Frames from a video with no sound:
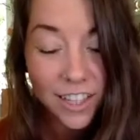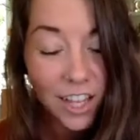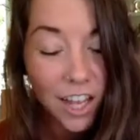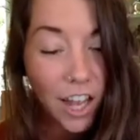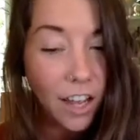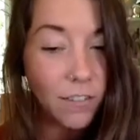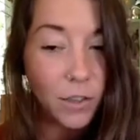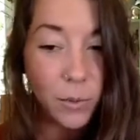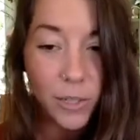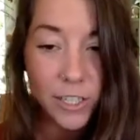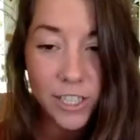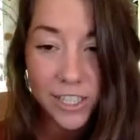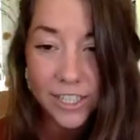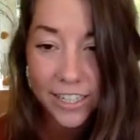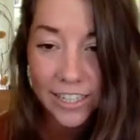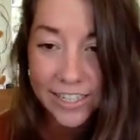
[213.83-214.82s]
of the
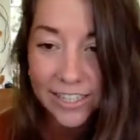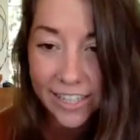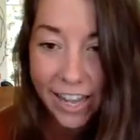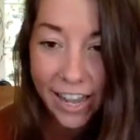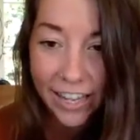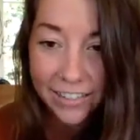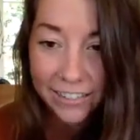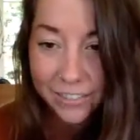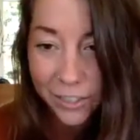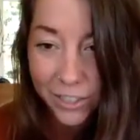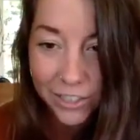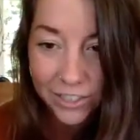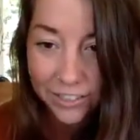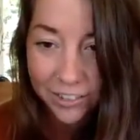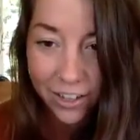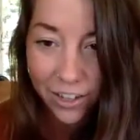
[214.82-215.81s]
winter night sky
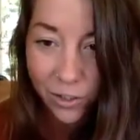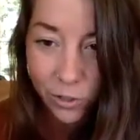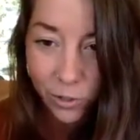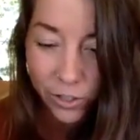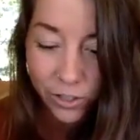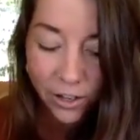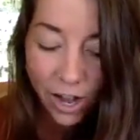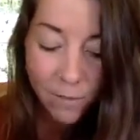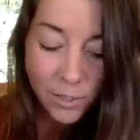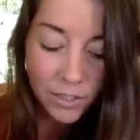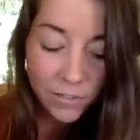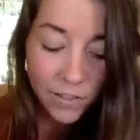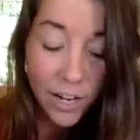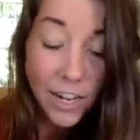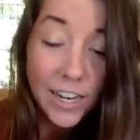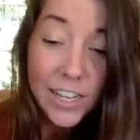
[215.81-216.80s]
here in the Northern
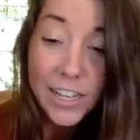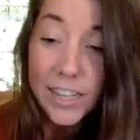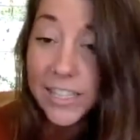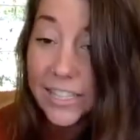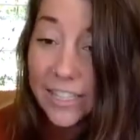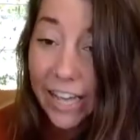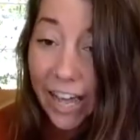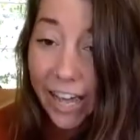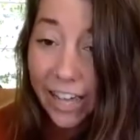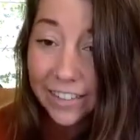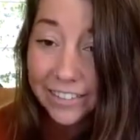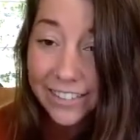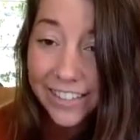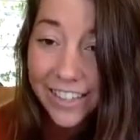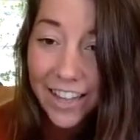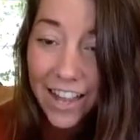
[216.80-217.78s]
Hemisphere. This guy
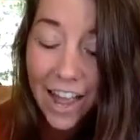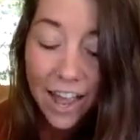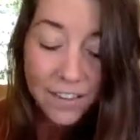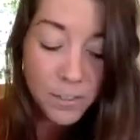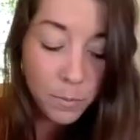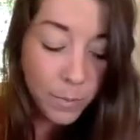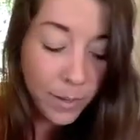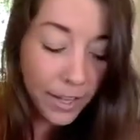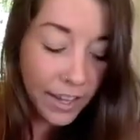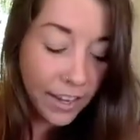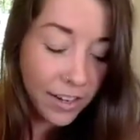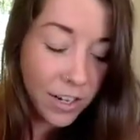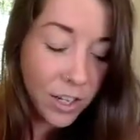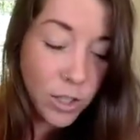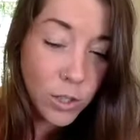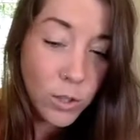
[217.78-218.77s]
has
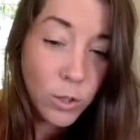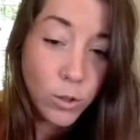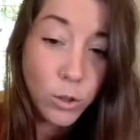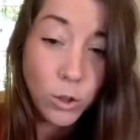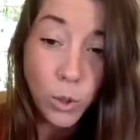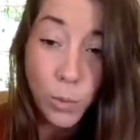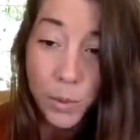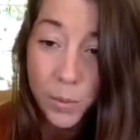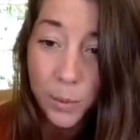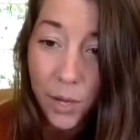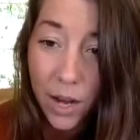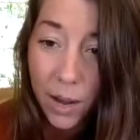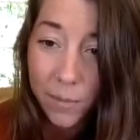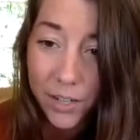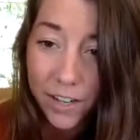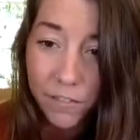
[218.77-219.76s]
been super
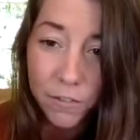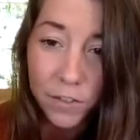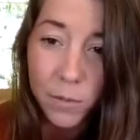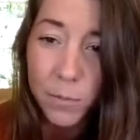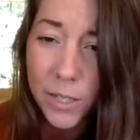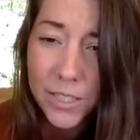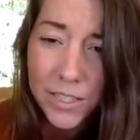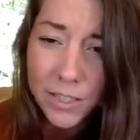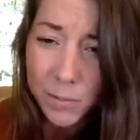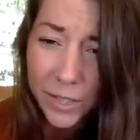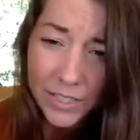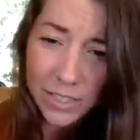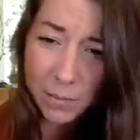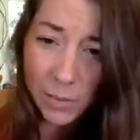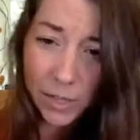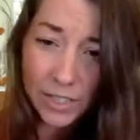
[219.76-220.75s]
prominent for months and
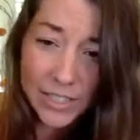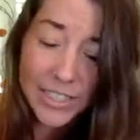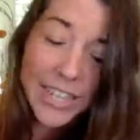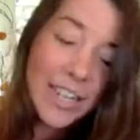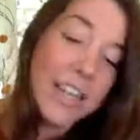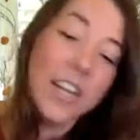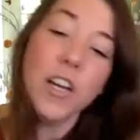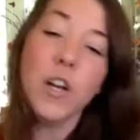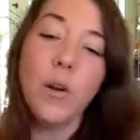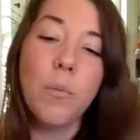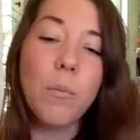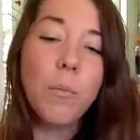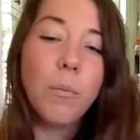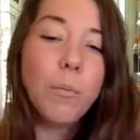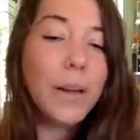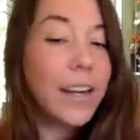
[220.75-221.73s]
months and months,
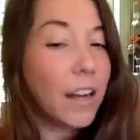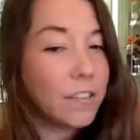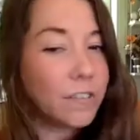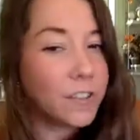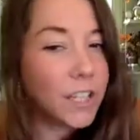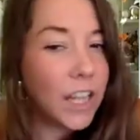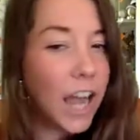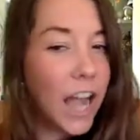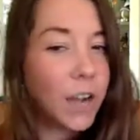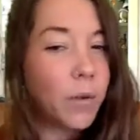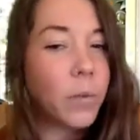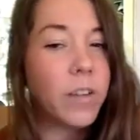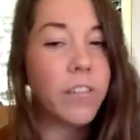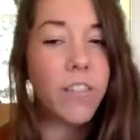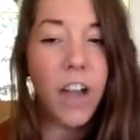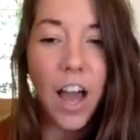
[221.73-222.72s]
but not for long.
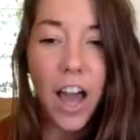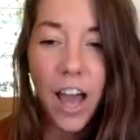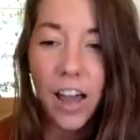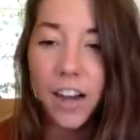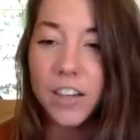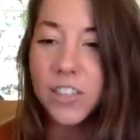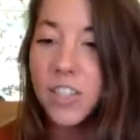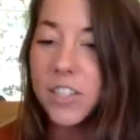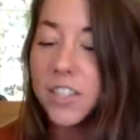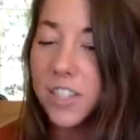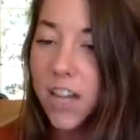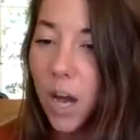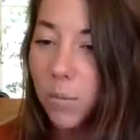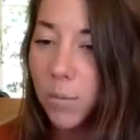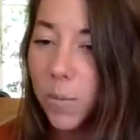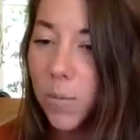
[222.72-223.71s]
We've got just a
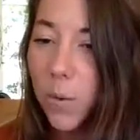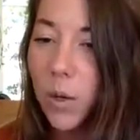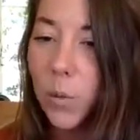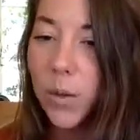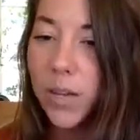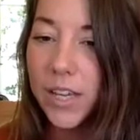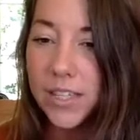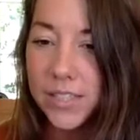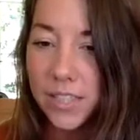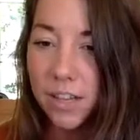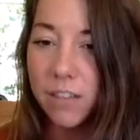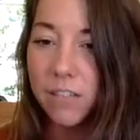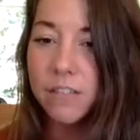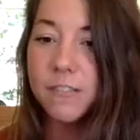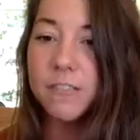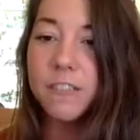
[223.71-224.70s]
couple more weeks
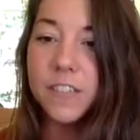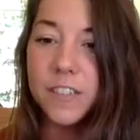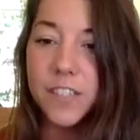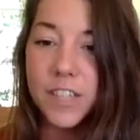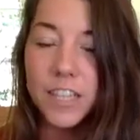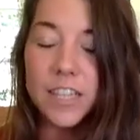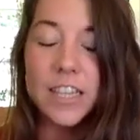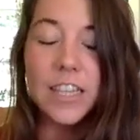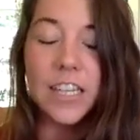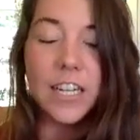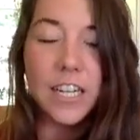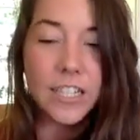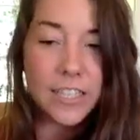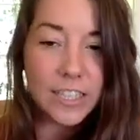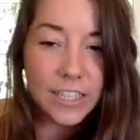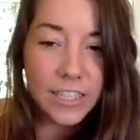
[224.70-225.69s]
of the
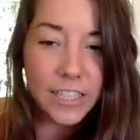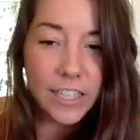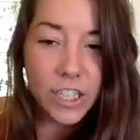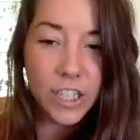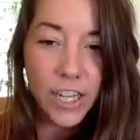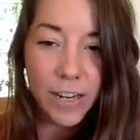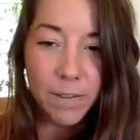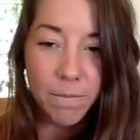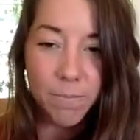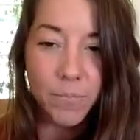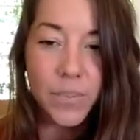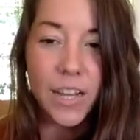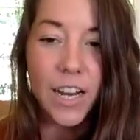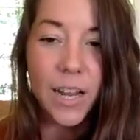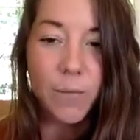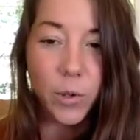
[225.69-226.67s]
constellation
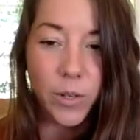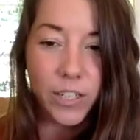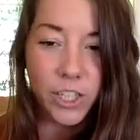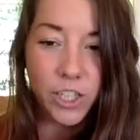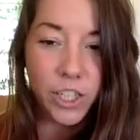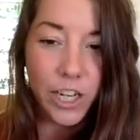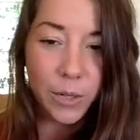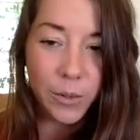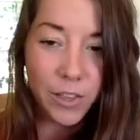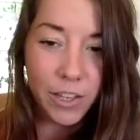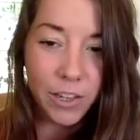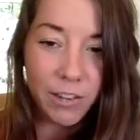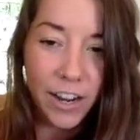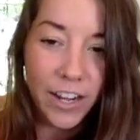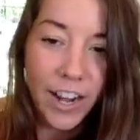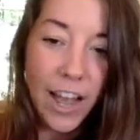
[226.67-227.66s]
that I'm going to share with
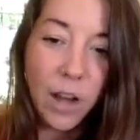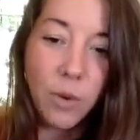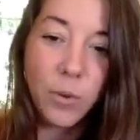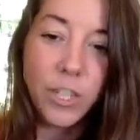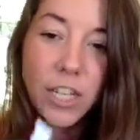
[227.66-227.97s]
you right now, which